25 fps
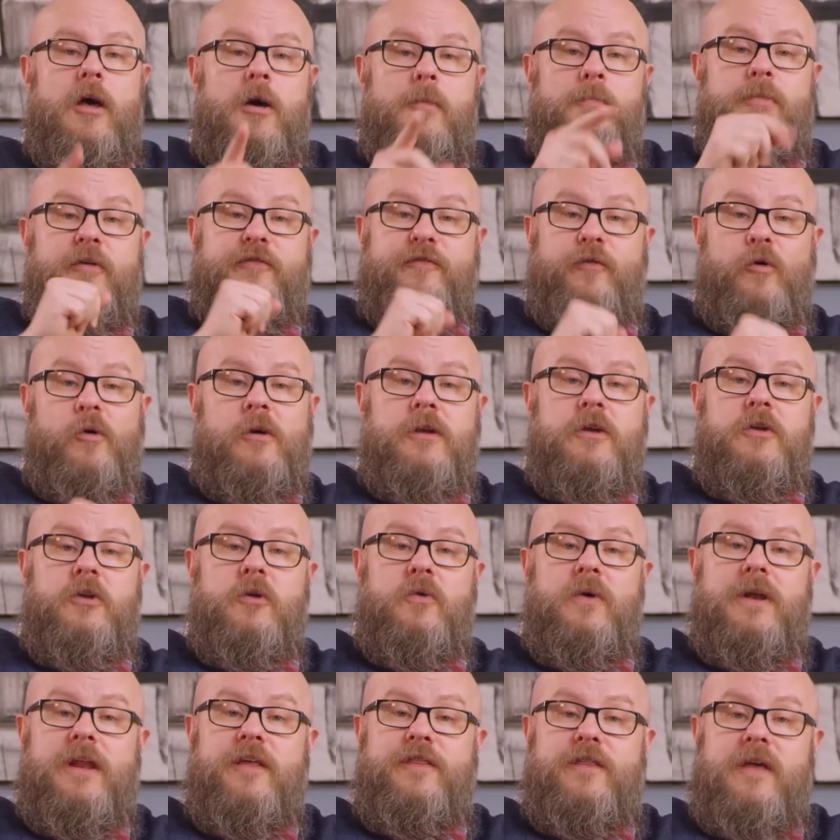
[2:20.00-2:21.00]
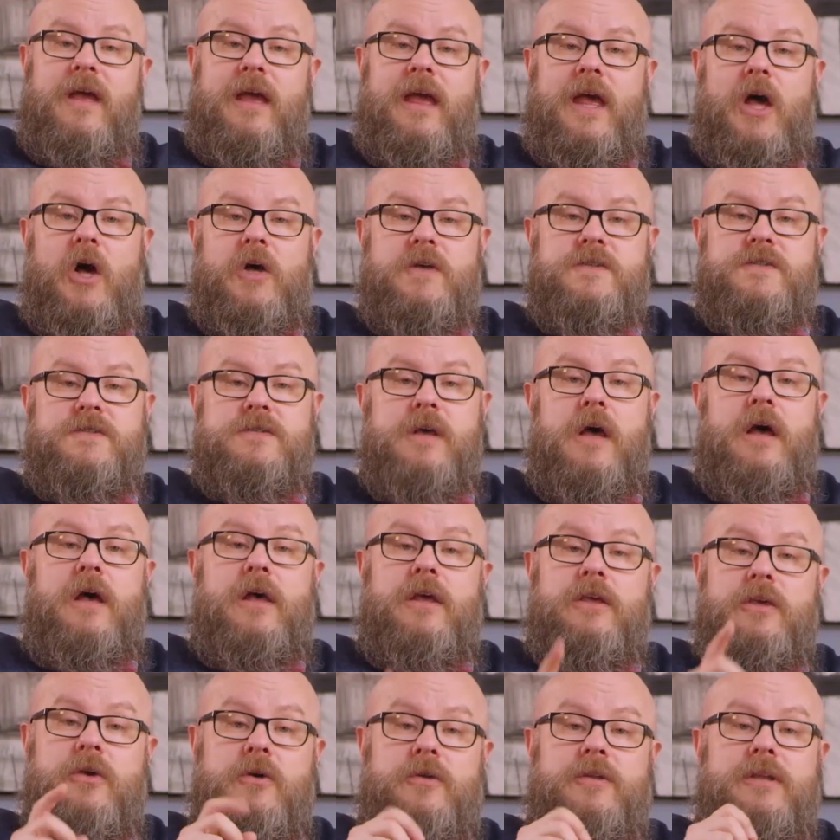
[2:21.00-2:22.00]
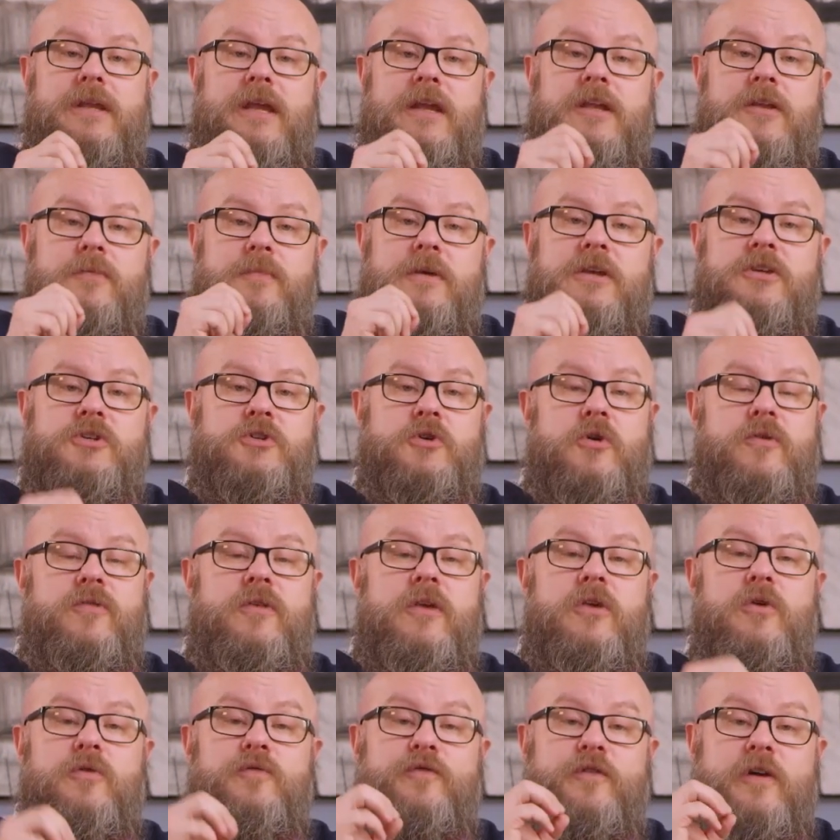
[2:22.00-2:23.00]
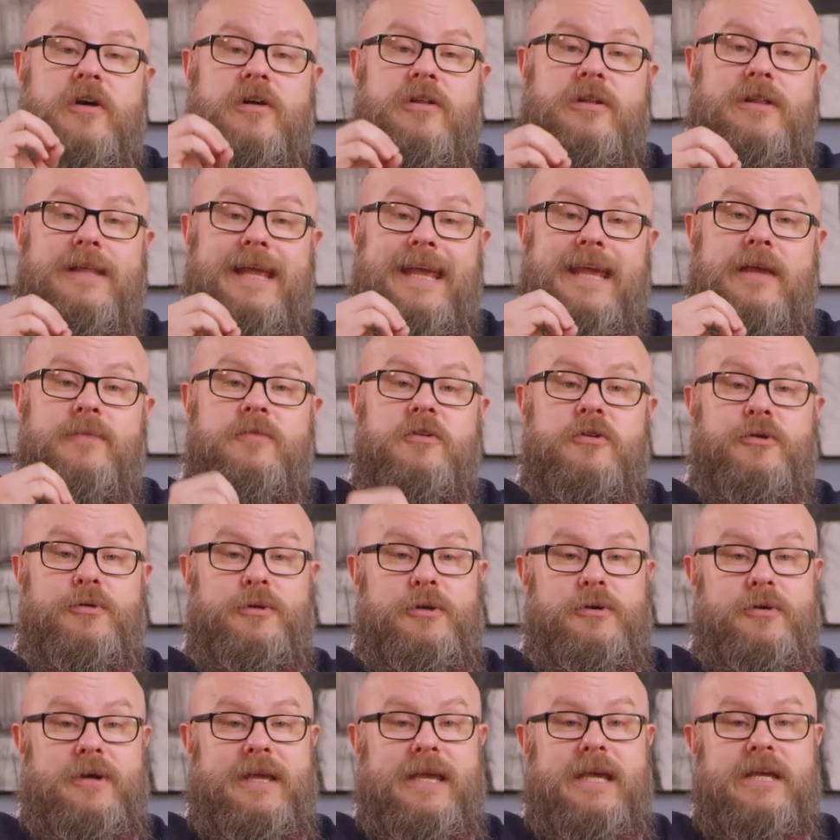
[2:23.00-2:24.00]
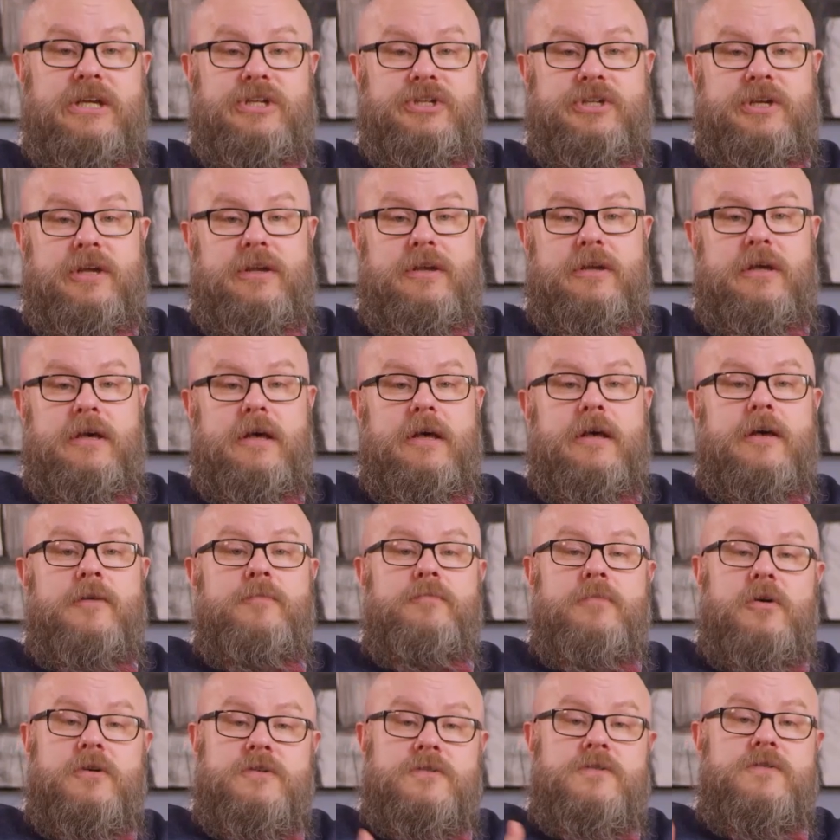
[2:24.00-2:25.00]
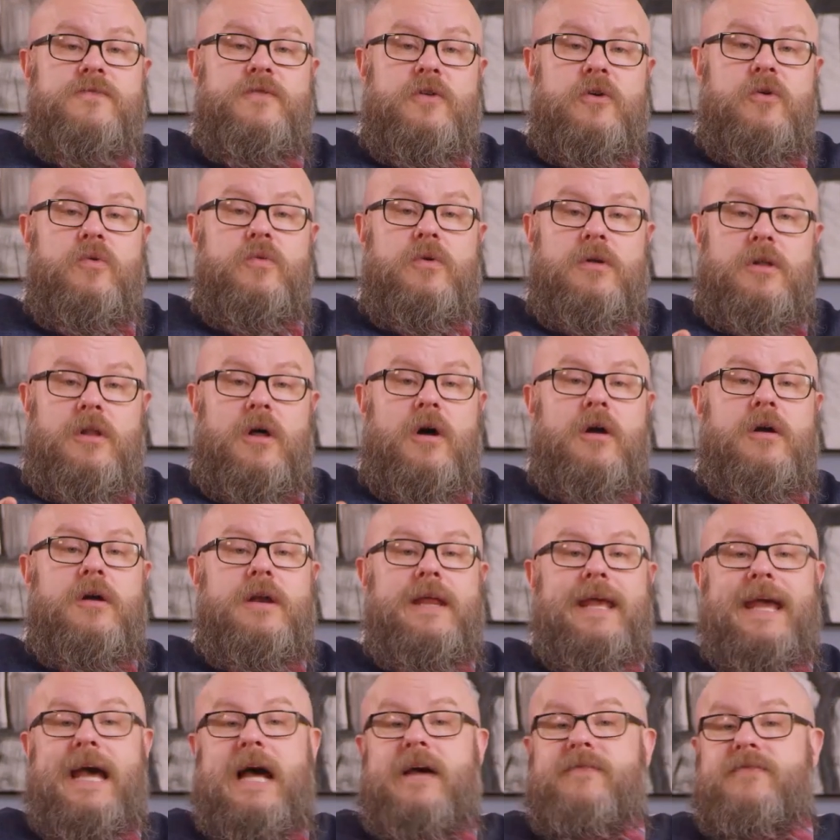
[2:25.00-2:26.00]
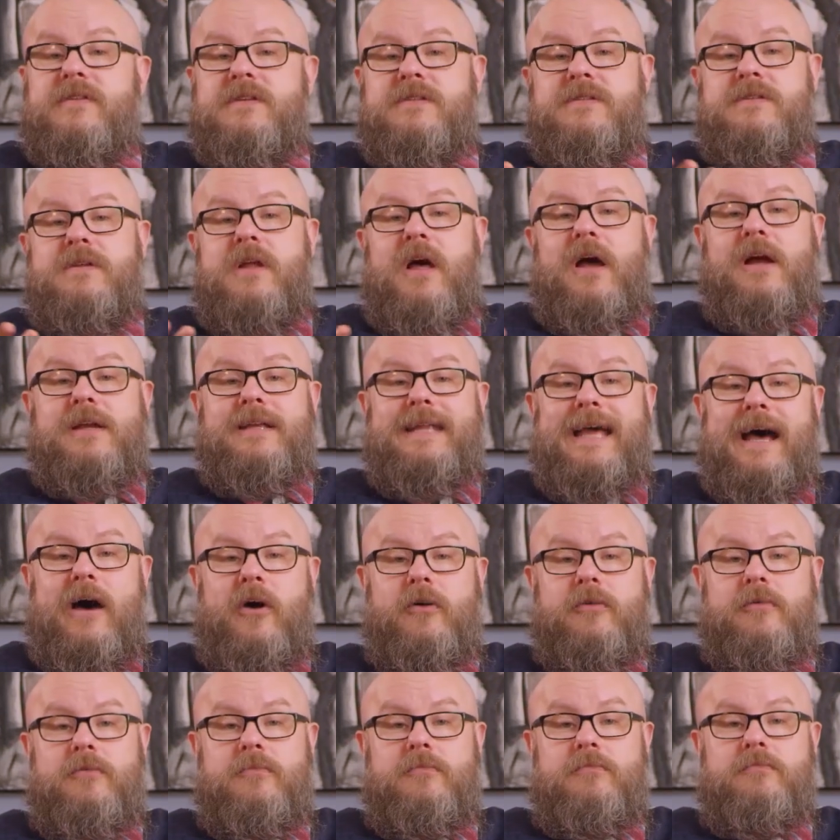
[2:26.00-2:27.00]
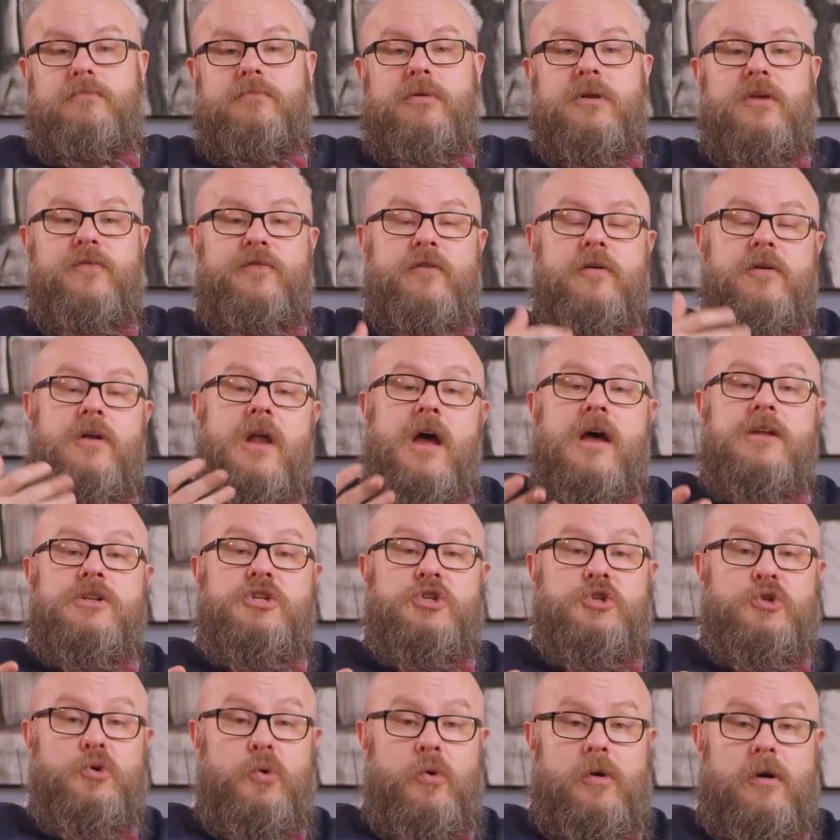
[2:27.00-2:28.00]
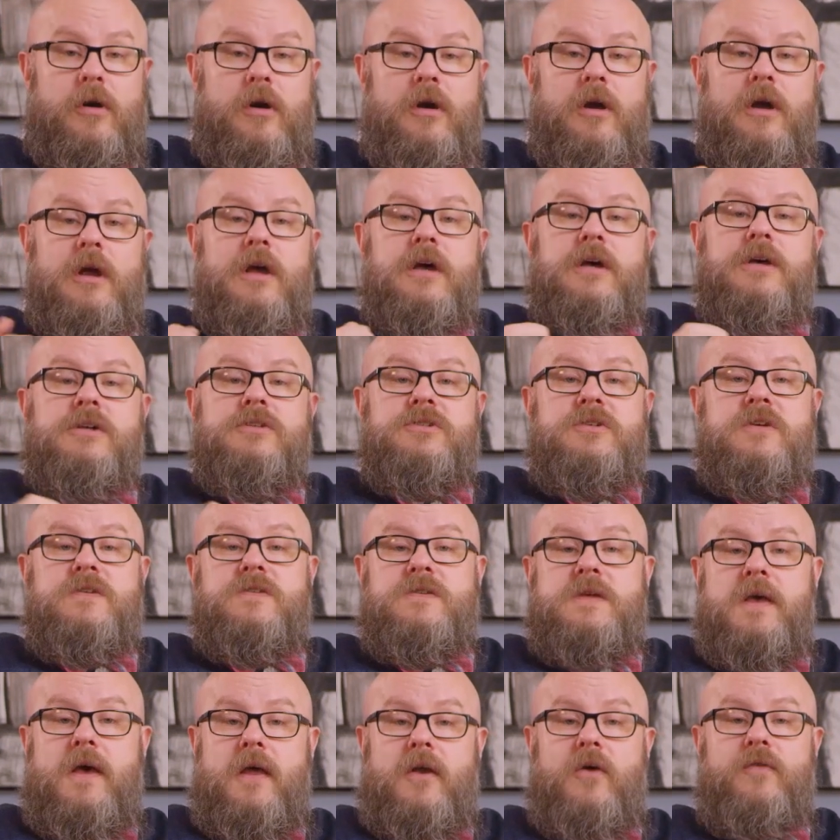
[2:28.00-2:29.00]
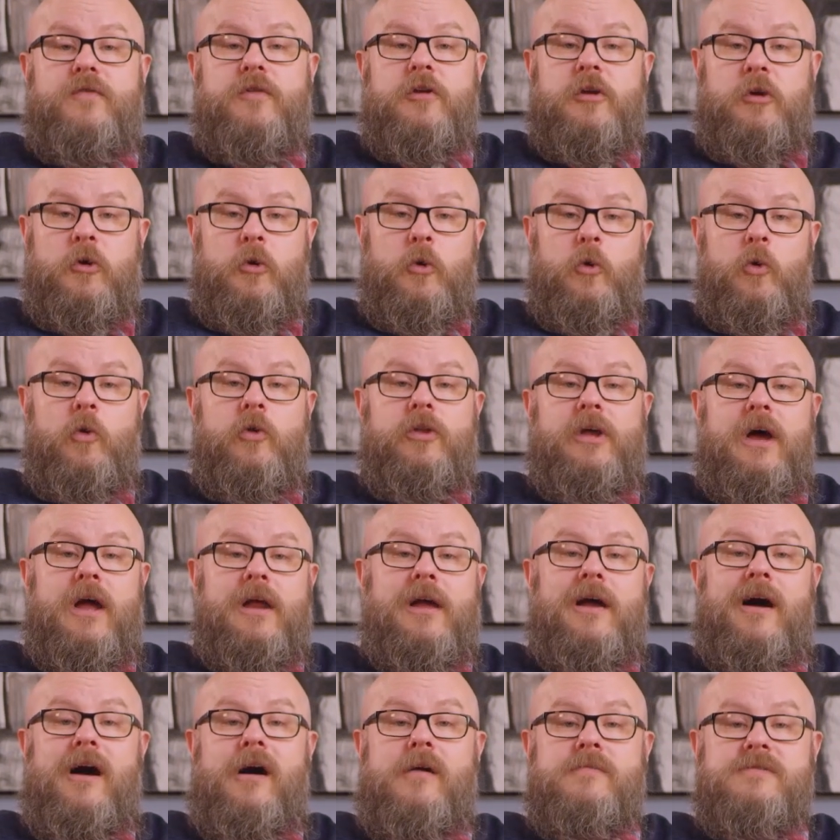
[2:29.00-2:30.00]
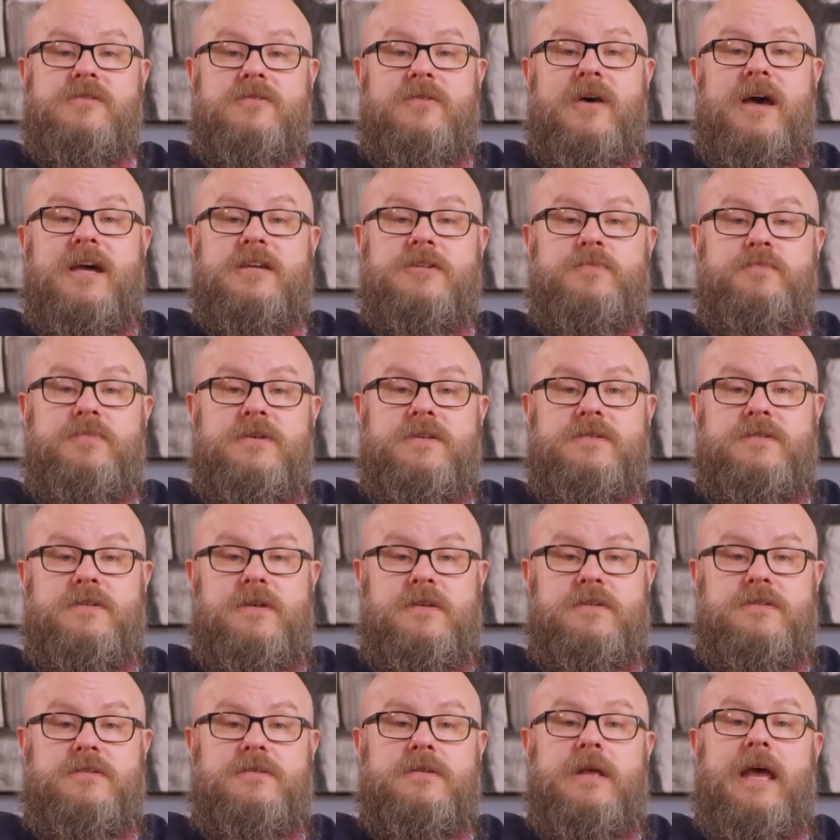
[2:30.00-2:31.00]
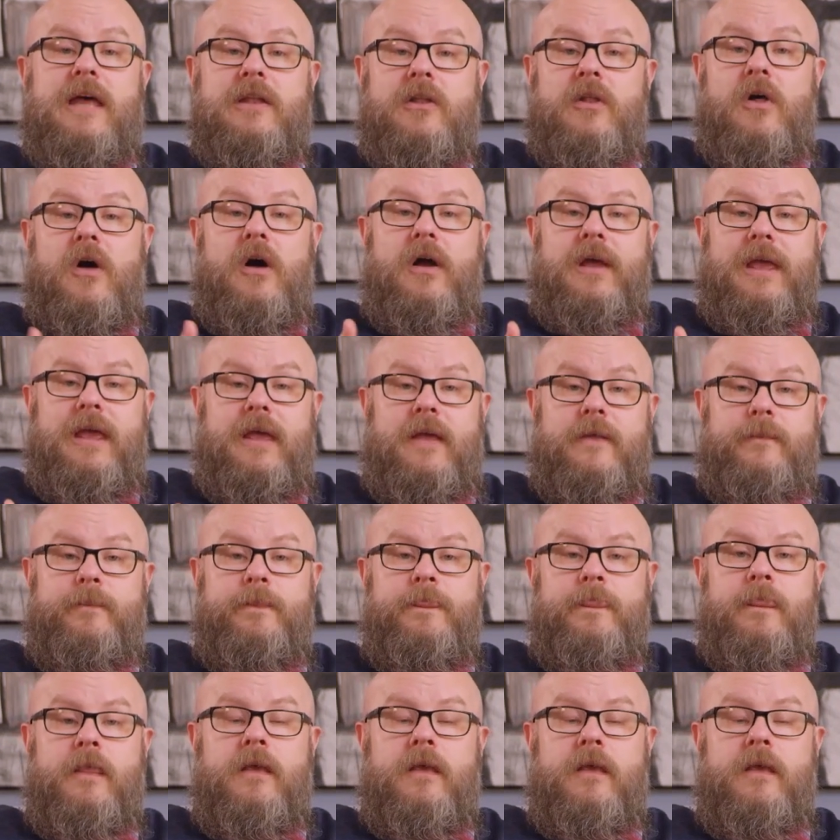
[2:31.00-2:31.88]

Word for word: Before you do anything else, you'll need to be sure that you've claimed your location. Most of you will already have this knocked out, but if you're not sure, just head over to google.com slash business and log in.